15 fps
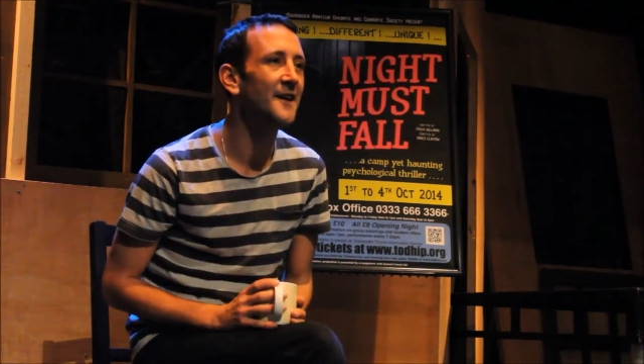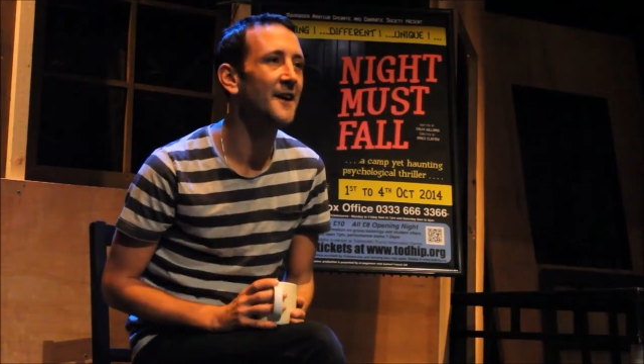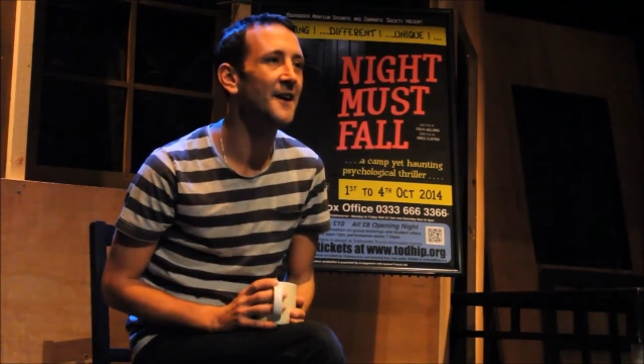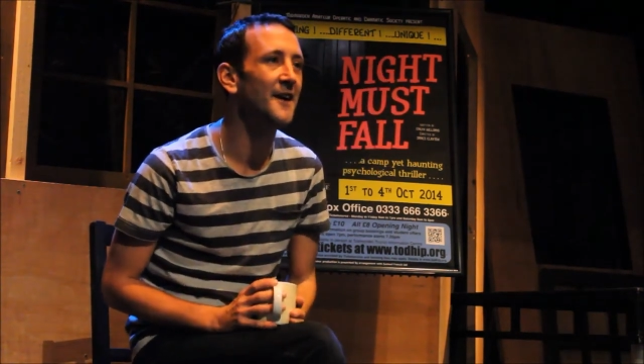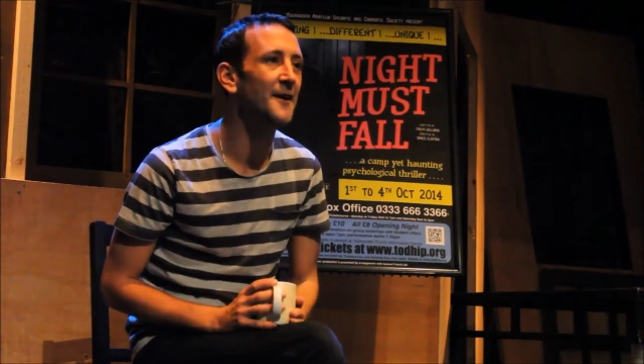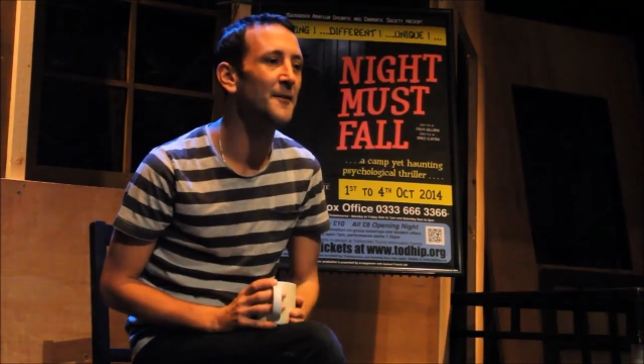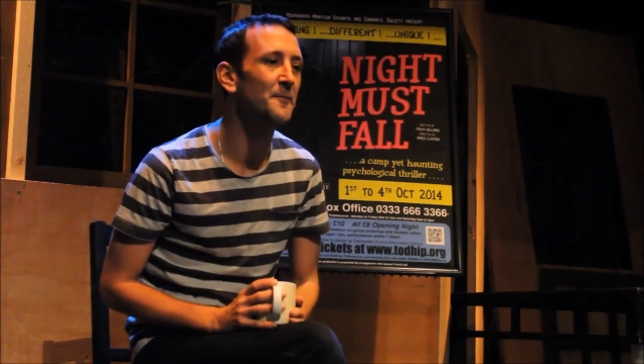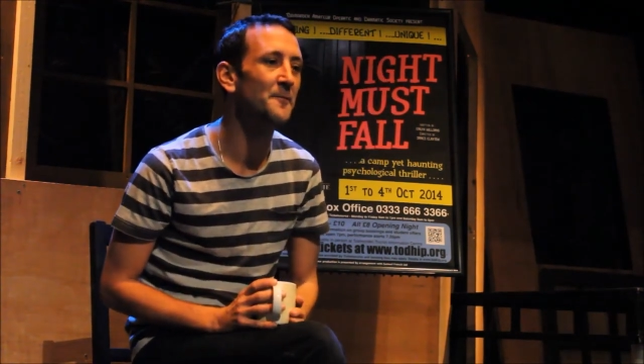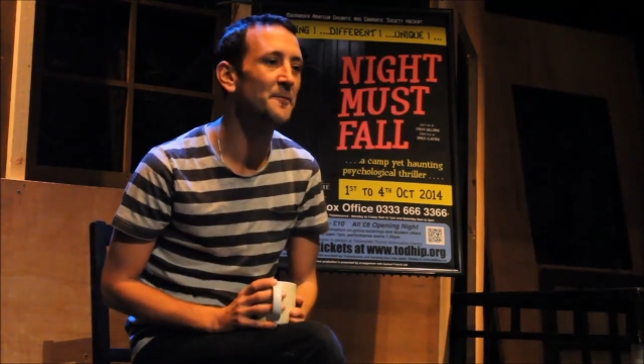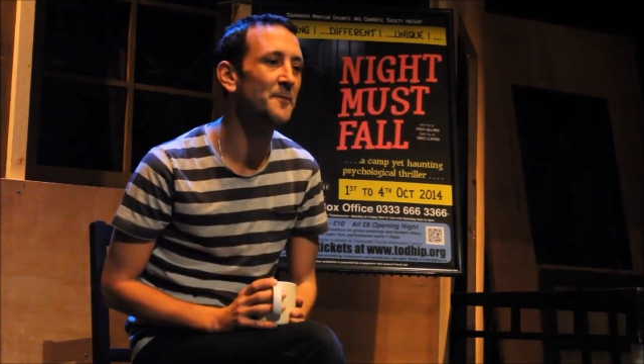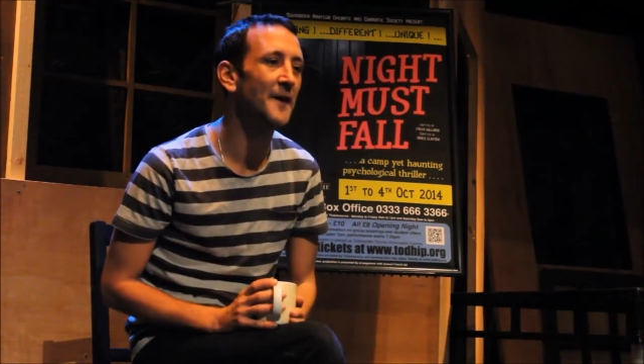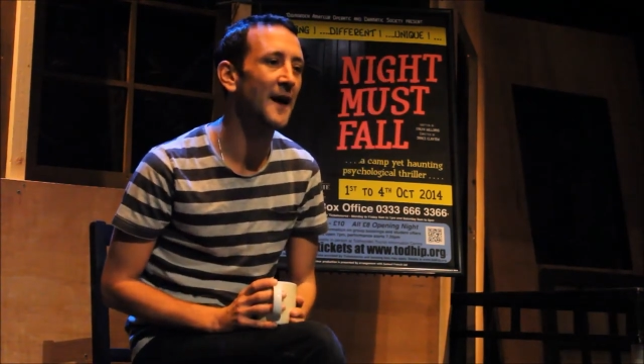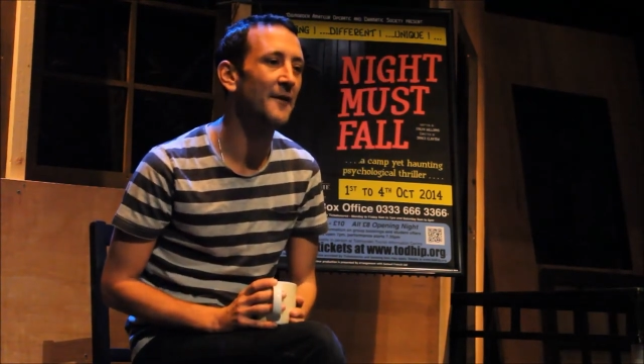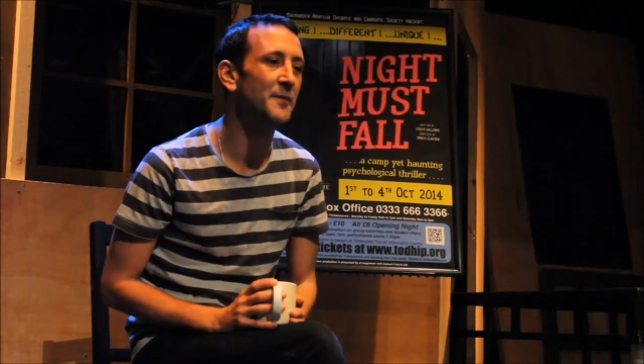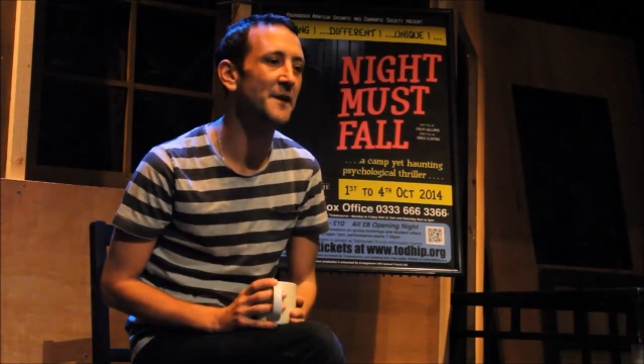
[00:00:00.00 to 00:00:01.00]

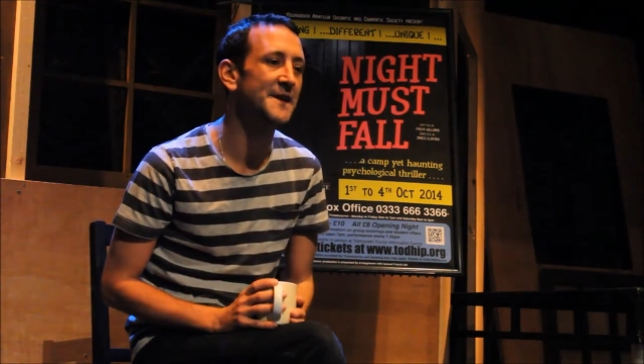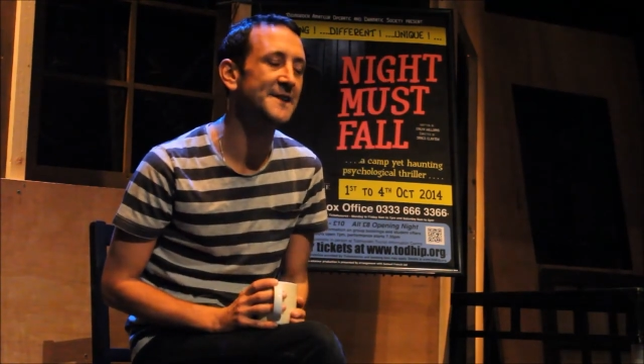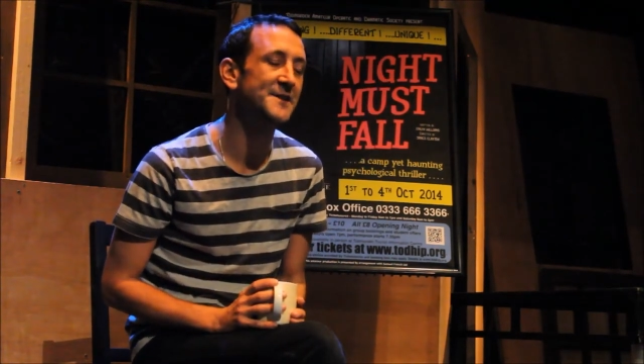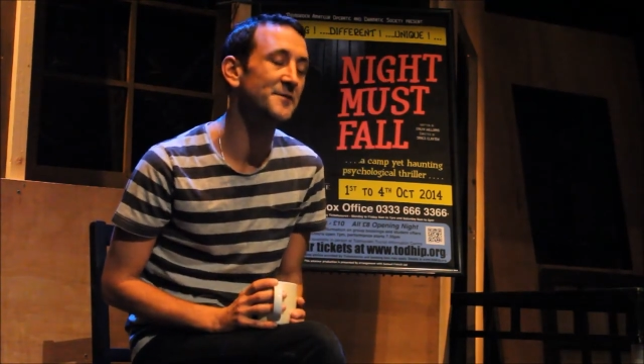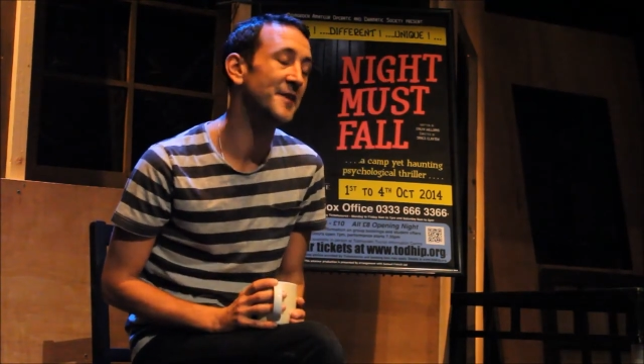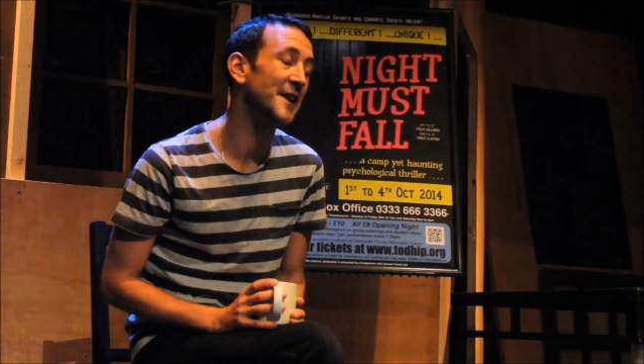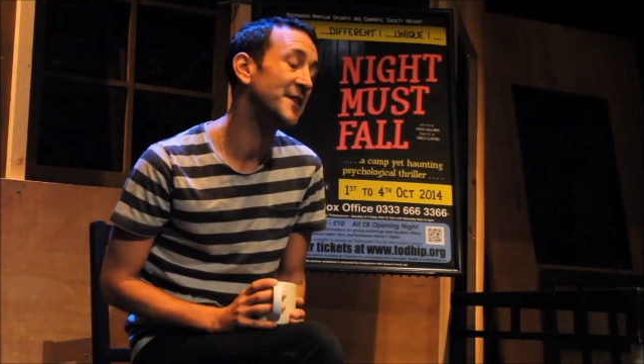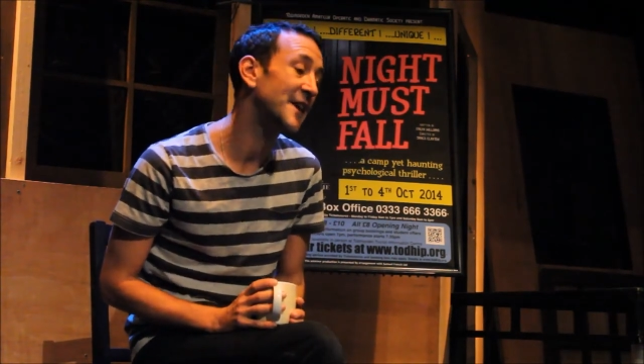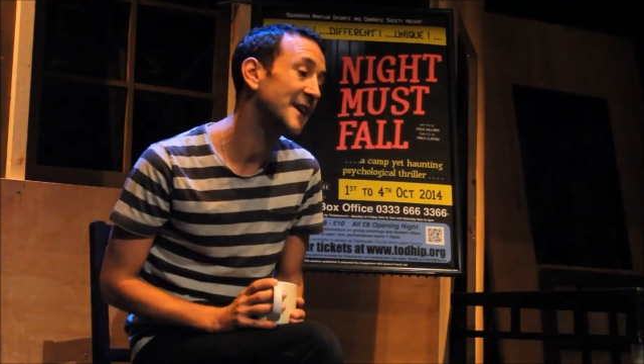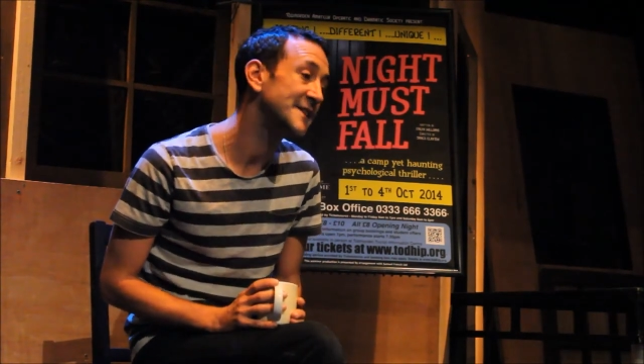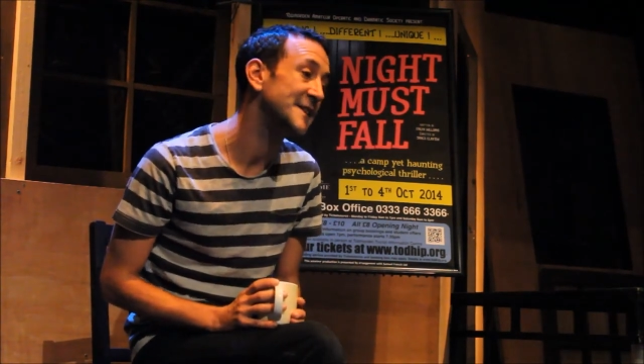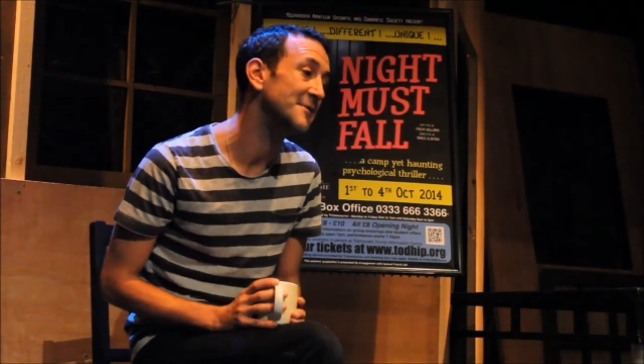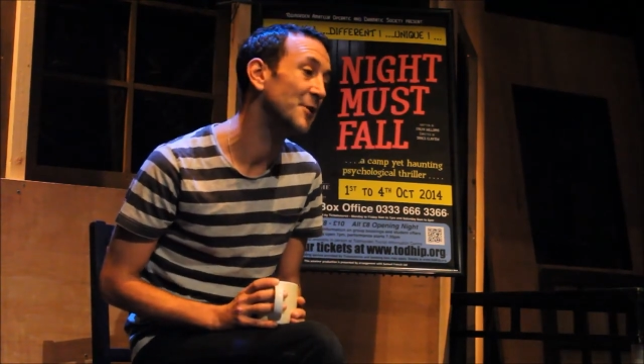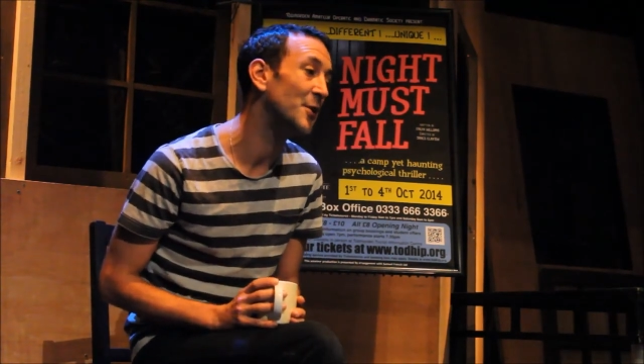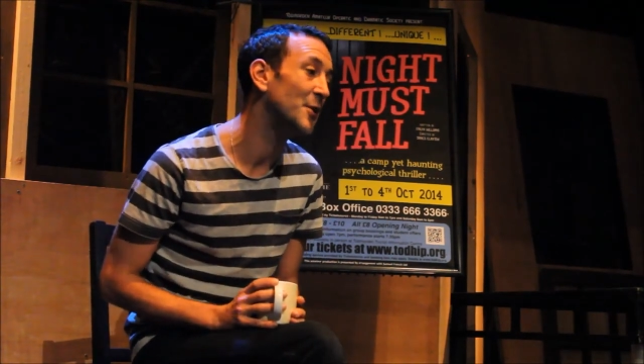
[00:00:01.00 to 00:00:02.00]
I've been in some
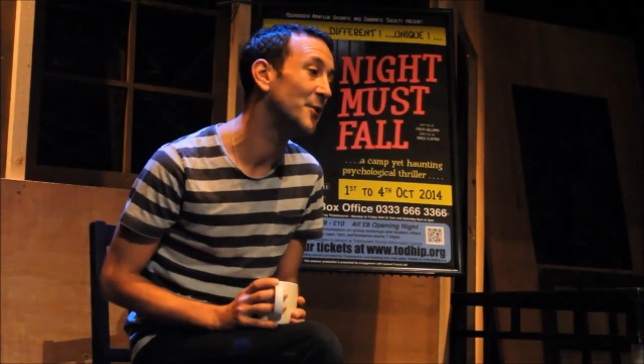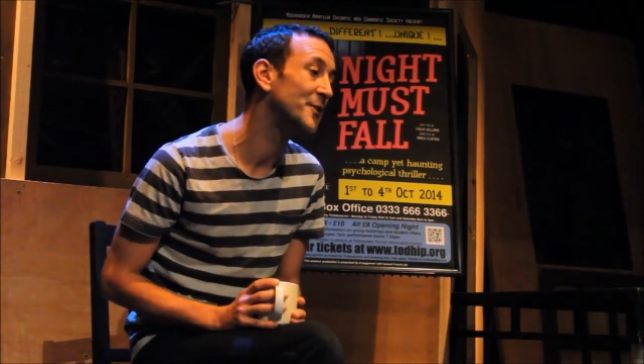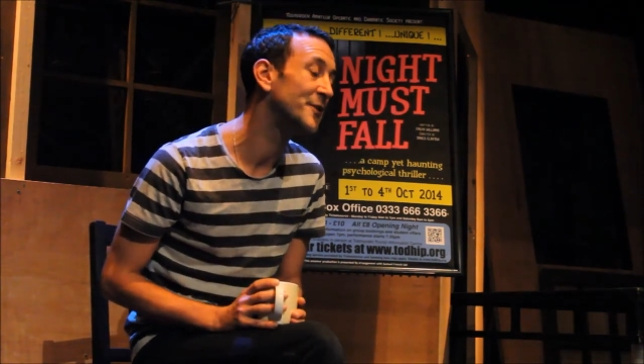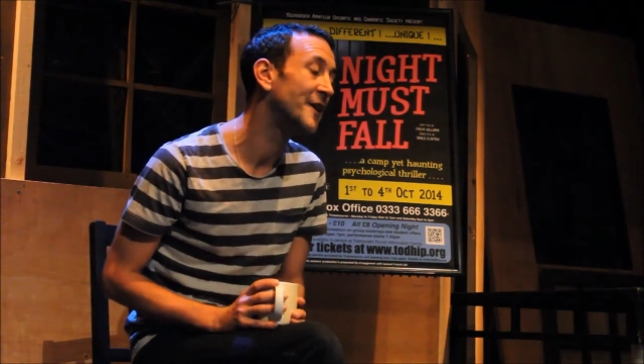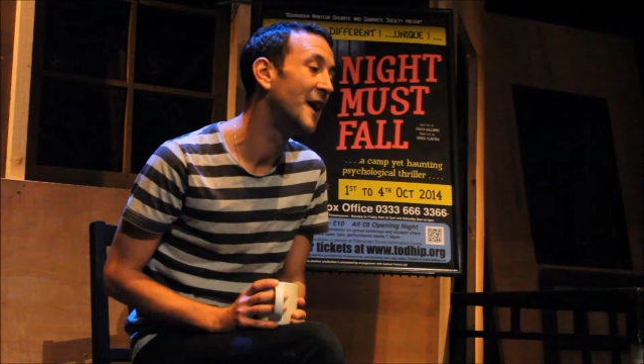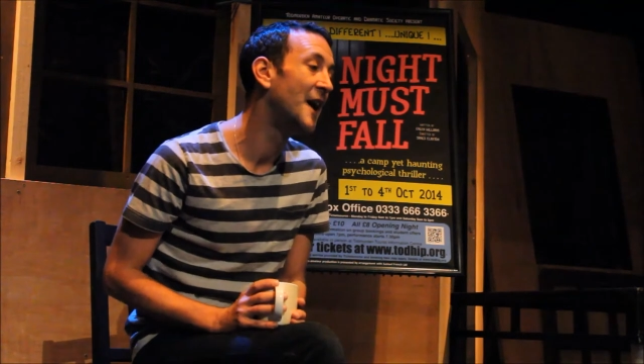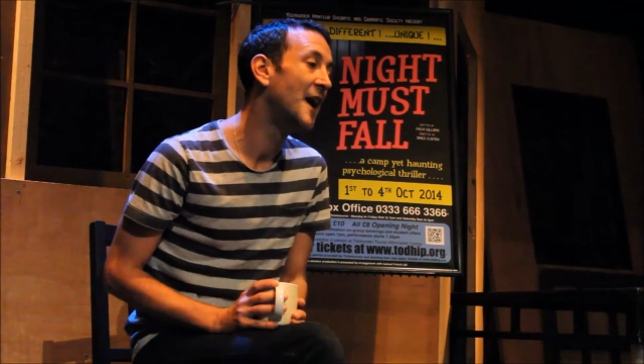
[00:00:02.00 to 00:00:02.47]
fantastic roles.